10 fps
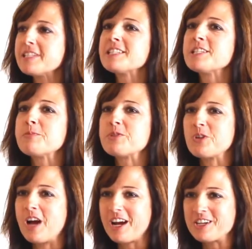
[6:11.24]

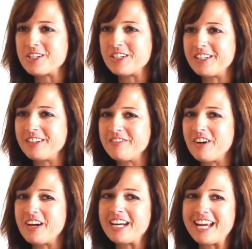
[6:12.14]
Subtraction,
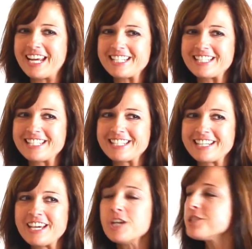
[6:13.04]
very nice.
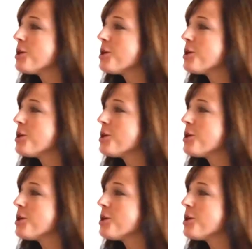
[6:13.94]
So